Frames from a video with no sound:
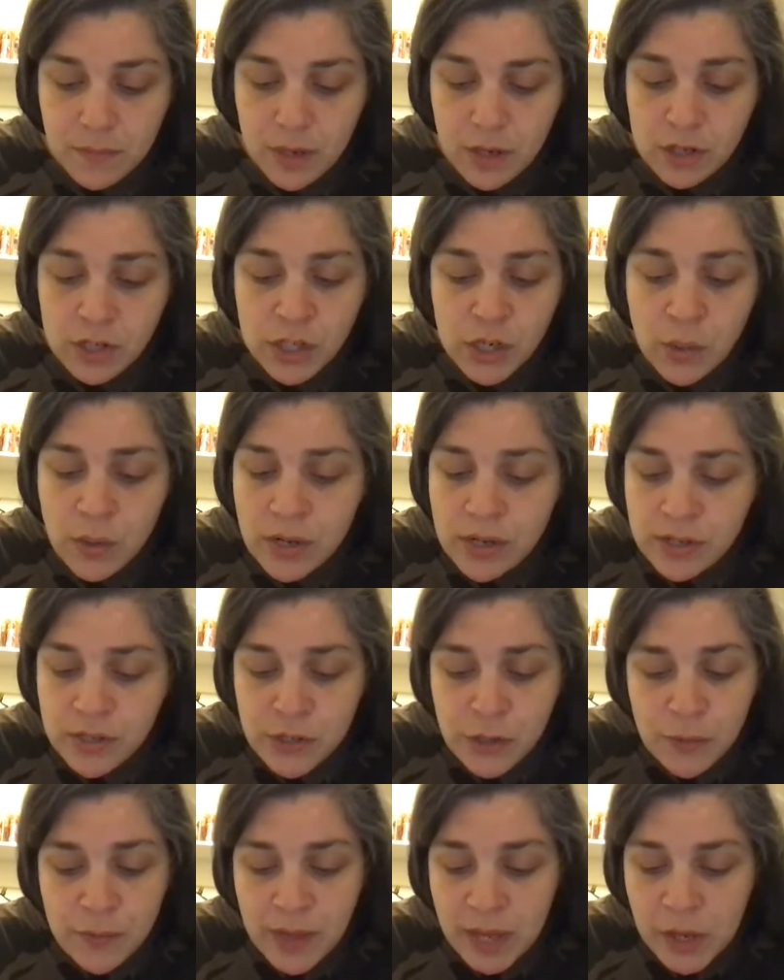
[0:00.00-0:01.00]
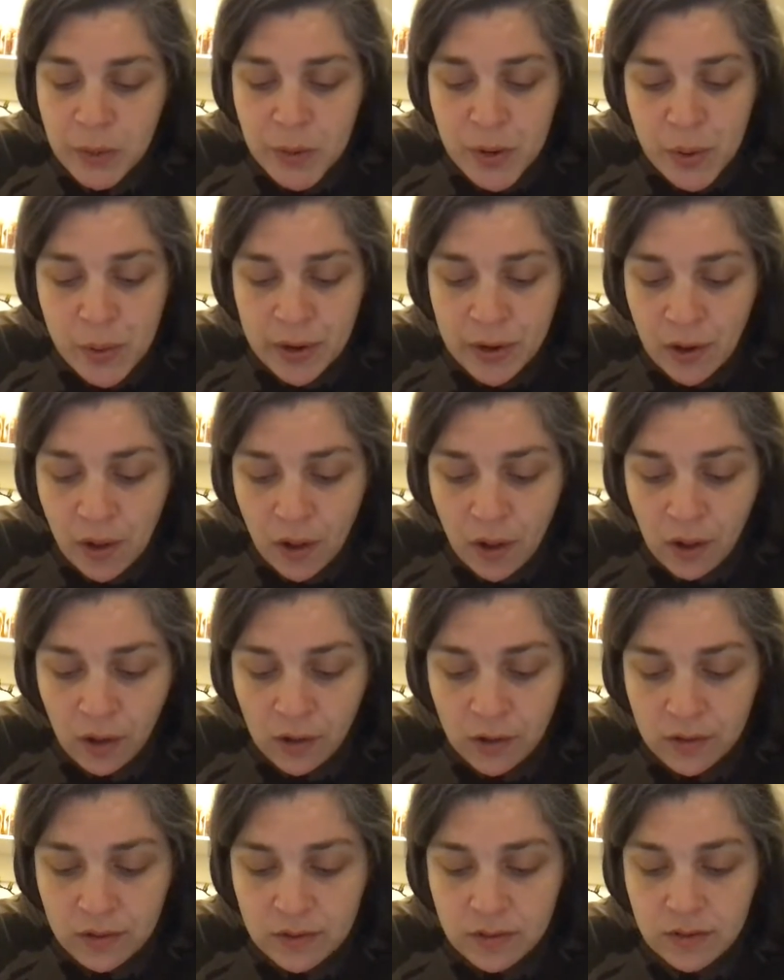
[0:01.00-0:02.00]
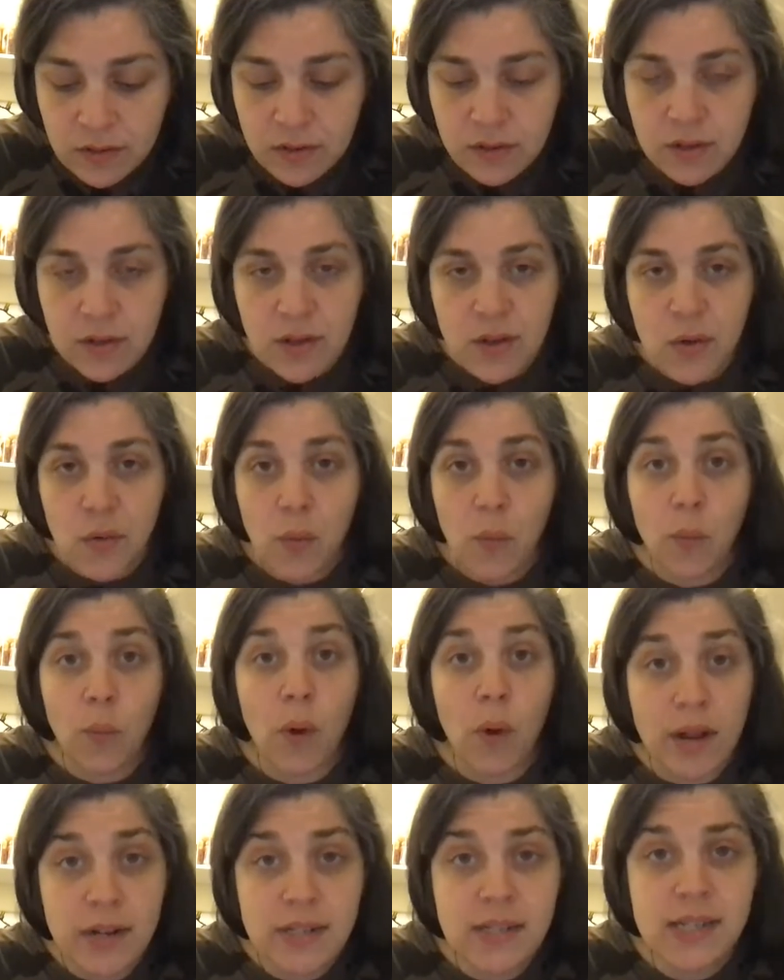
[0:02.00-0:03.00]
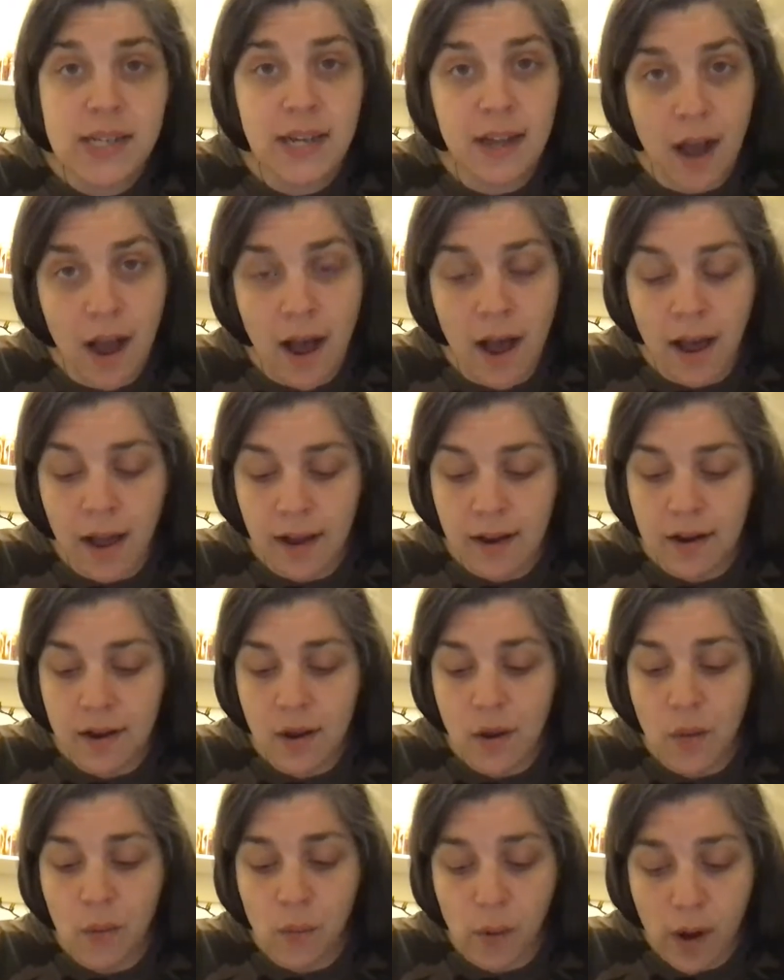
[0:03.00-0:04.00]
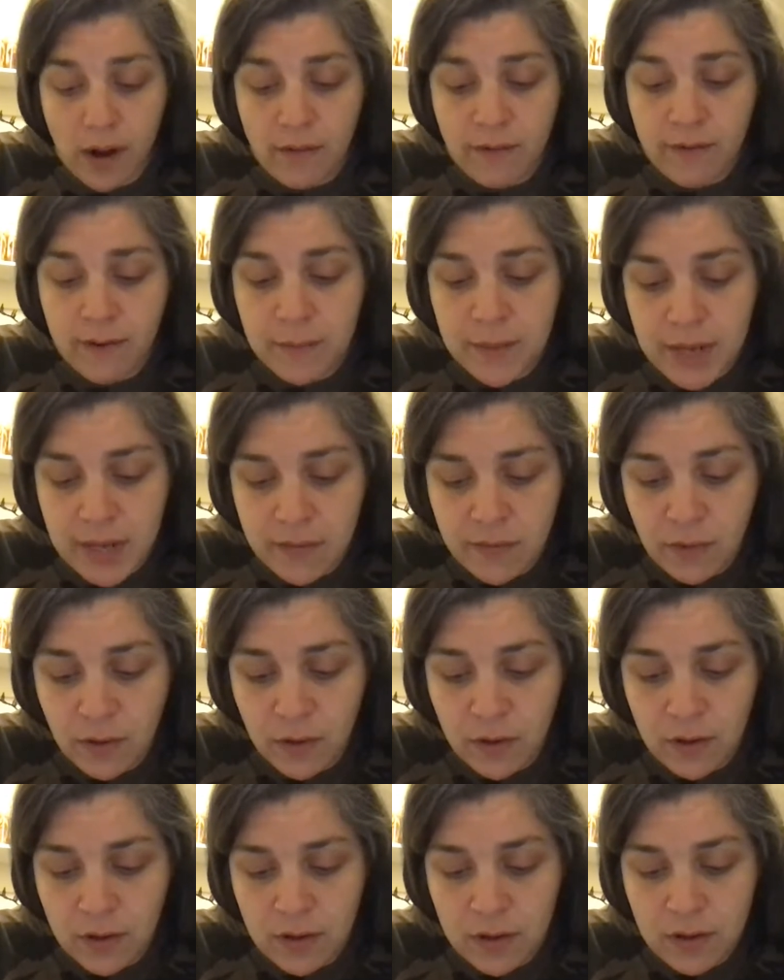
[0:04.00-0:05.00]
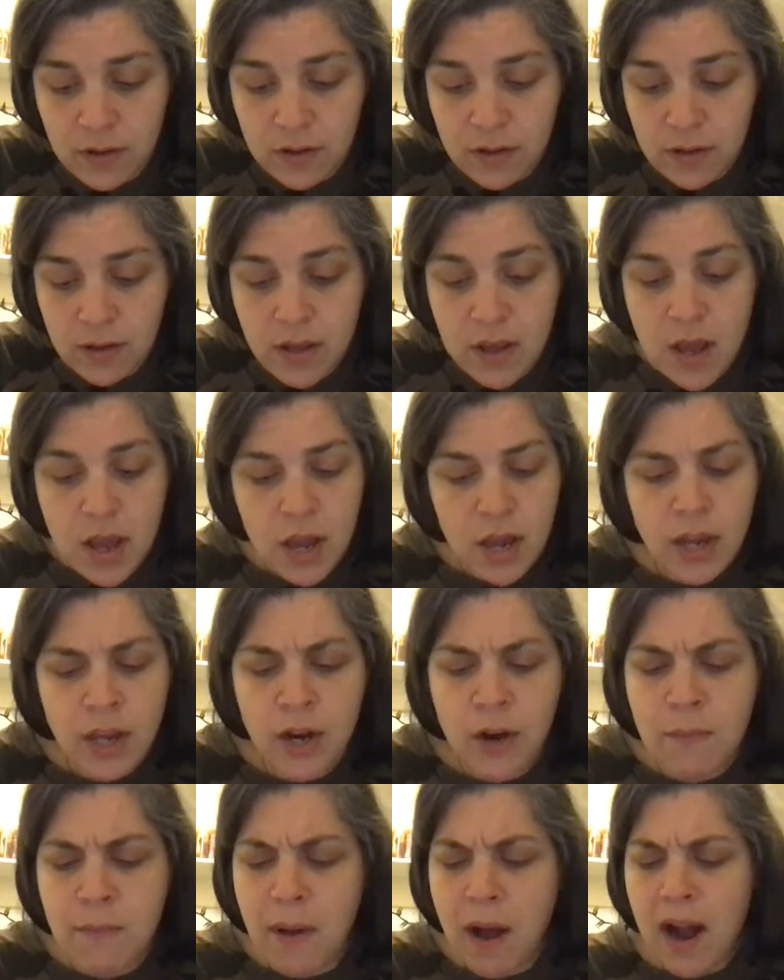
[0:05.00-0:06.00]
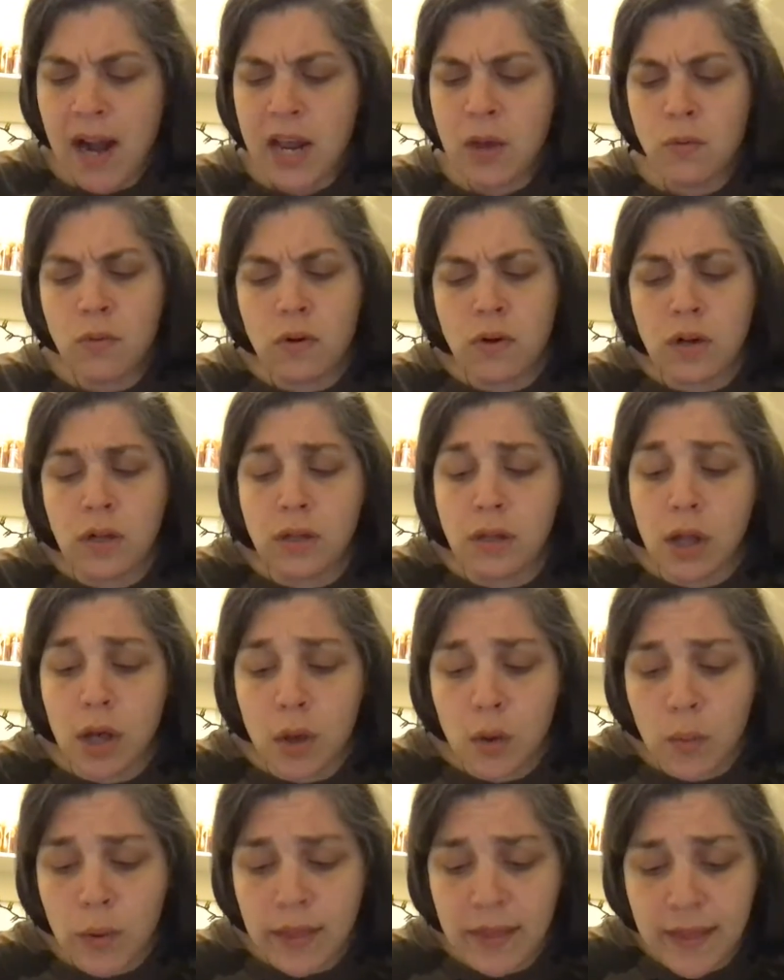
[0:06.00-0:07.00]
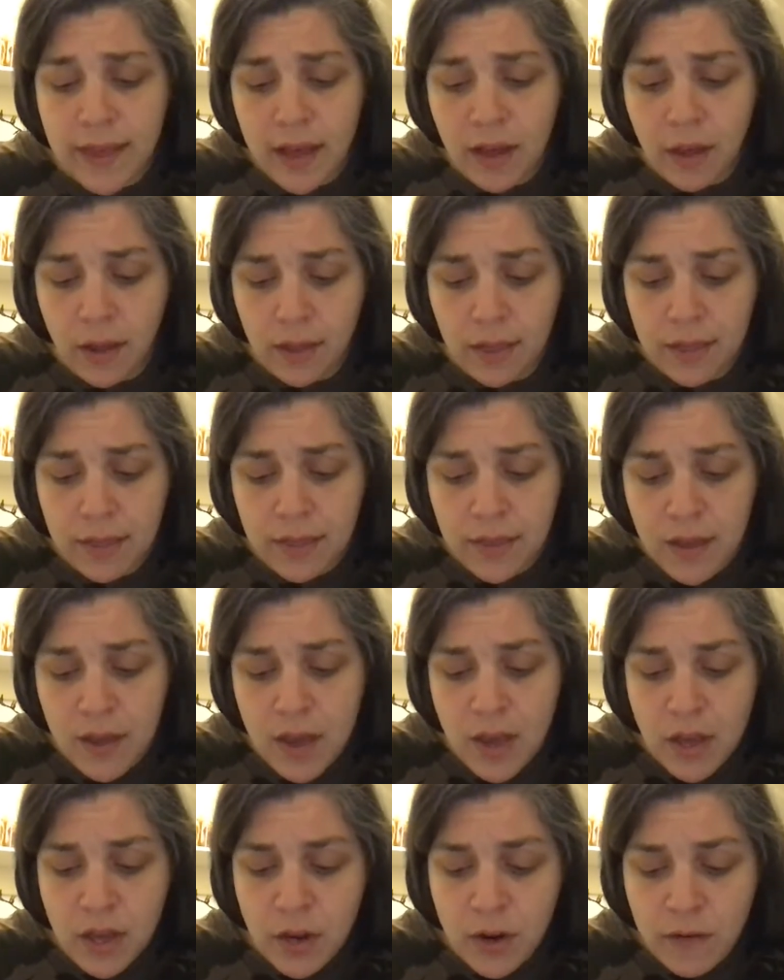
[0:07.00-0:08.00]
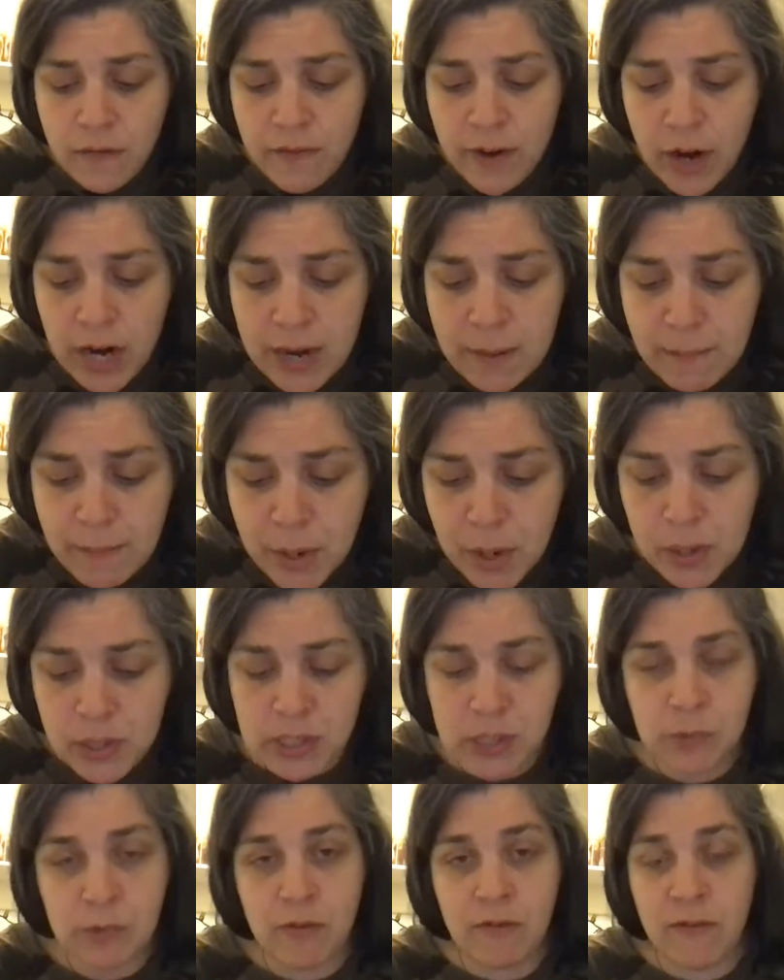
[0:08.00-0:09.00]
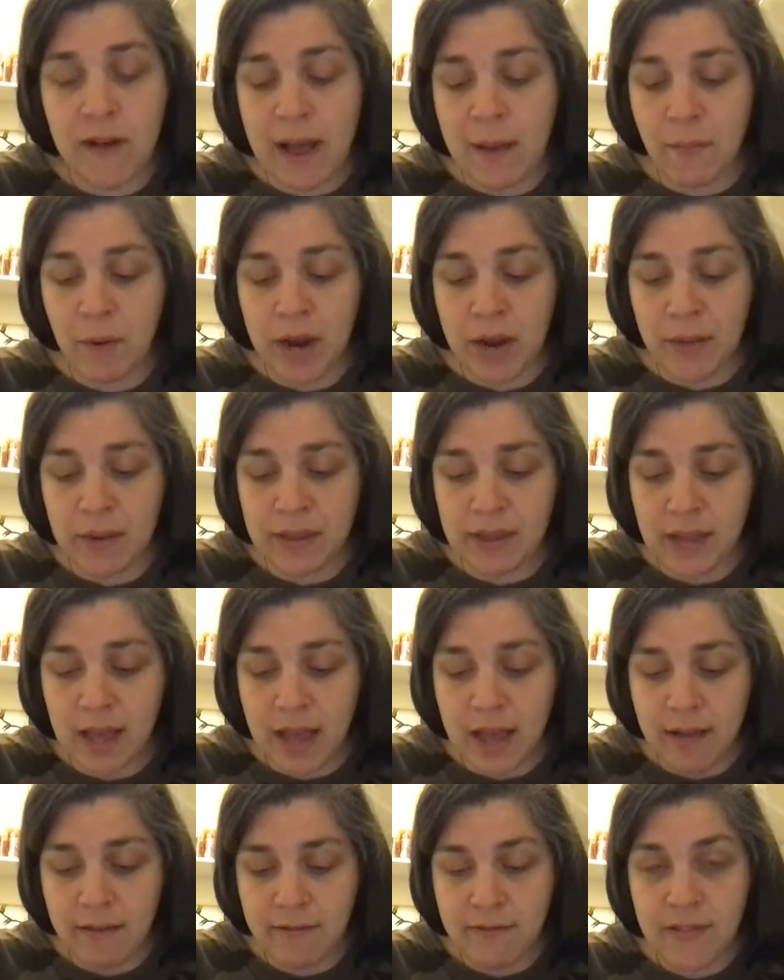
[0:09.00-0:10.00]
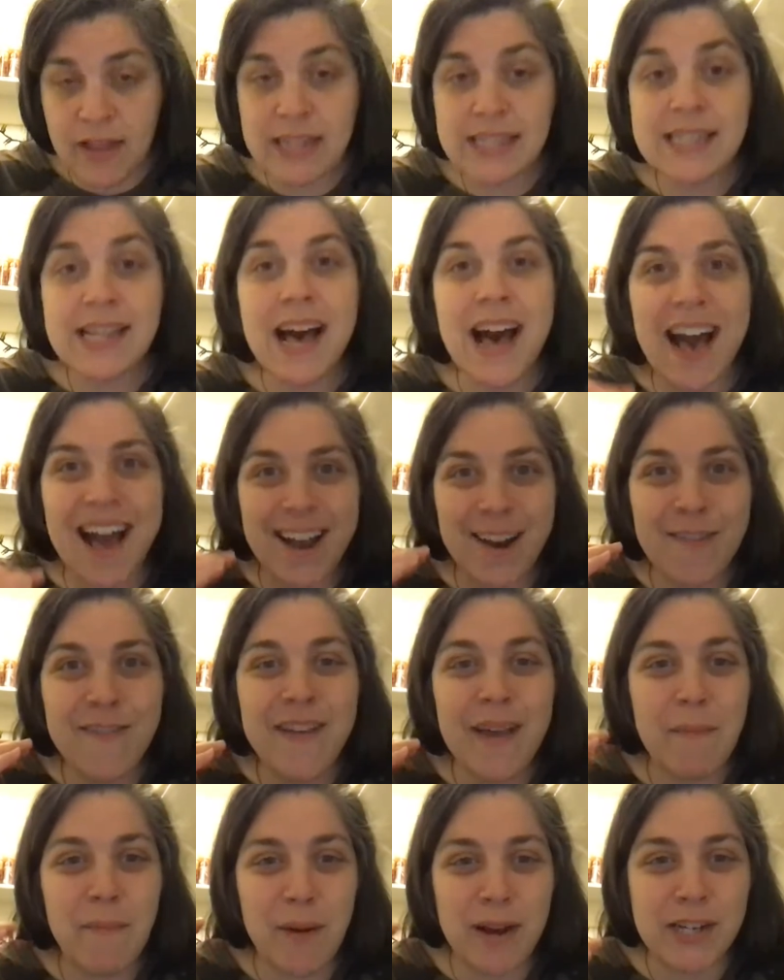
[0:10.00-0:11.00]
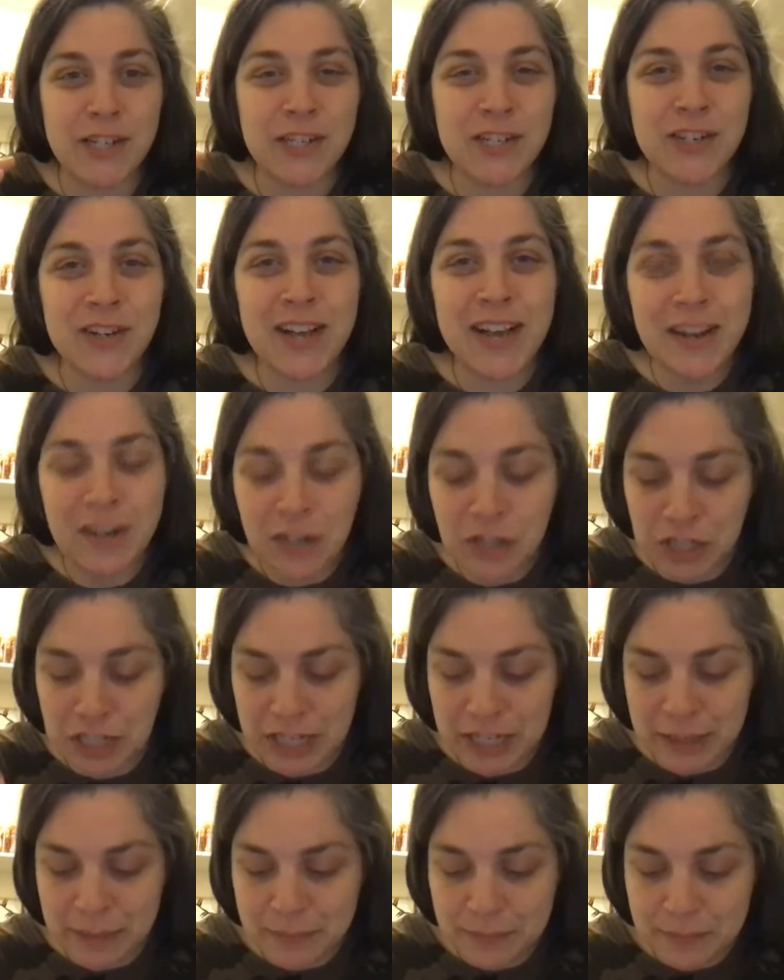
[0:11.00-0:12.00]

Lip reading: Don't assume that you know it all. Run to God, run from evil. Your body will glow with health. Your very bones will vibrate with life. That's the higher vibrational energy.